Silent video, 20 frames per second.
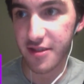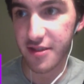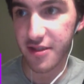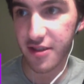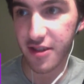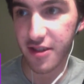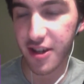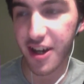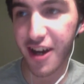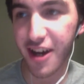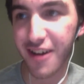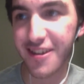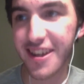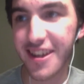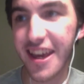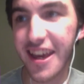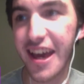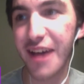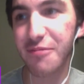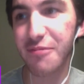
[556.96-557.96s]
Oh,
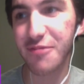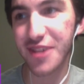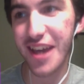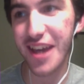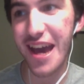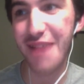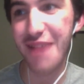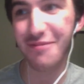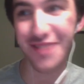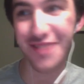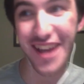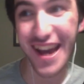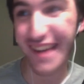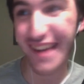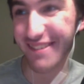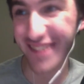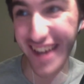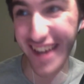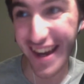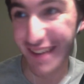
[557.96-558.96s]
yep.
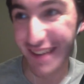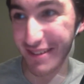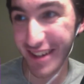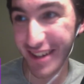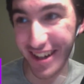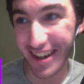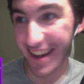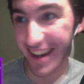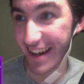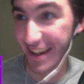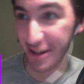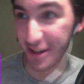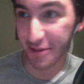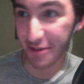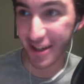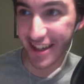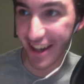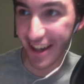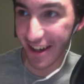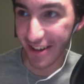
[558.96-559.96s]
All right, here
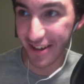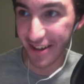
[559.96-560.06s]
we go.